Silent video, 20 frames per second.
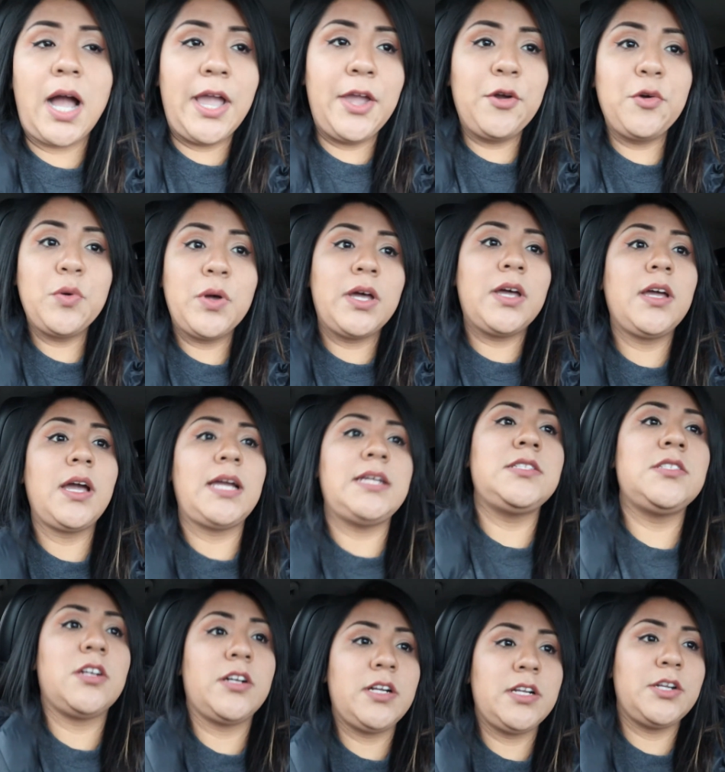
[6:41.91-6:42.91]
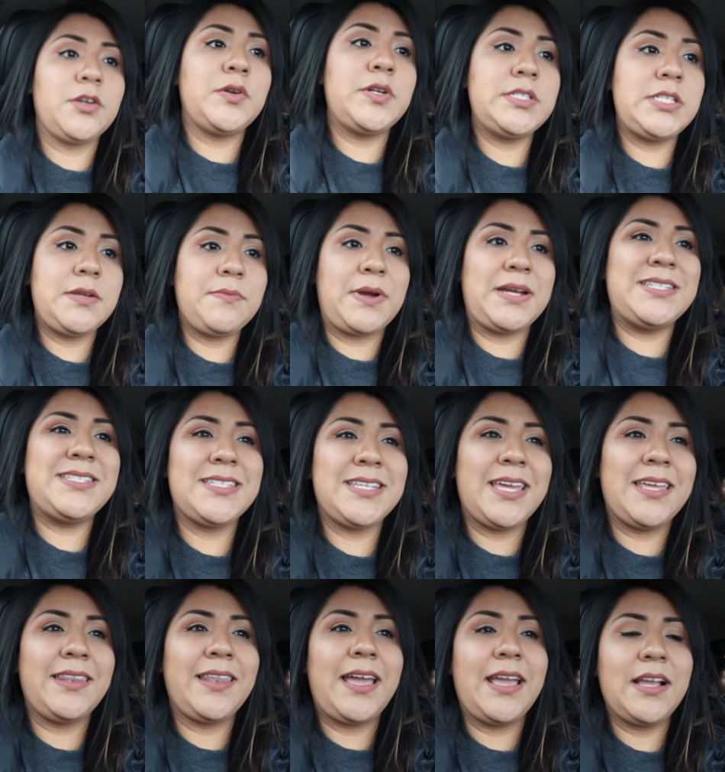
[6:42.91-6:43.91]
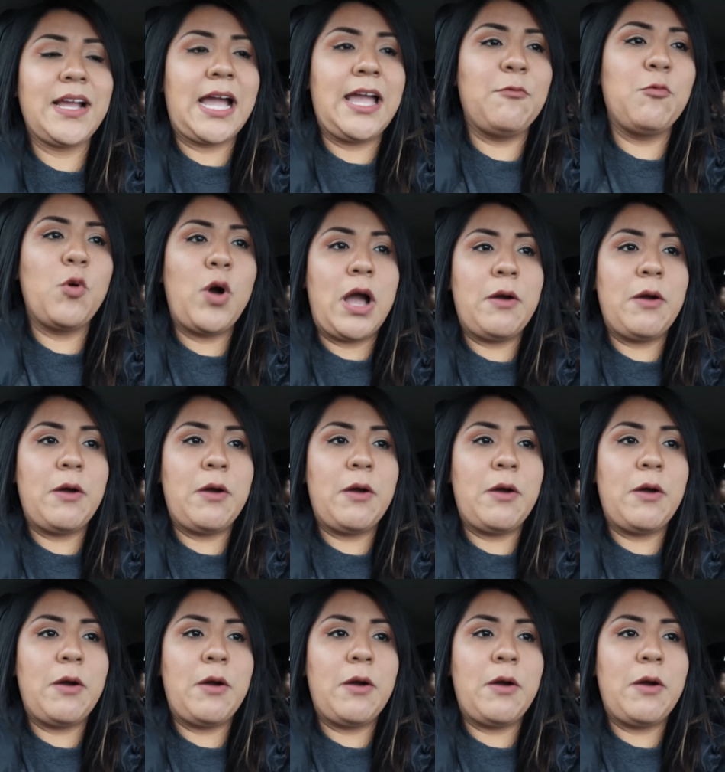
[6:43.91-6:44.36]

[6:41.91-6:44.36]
Iowa, I started noticing my skin, like, I,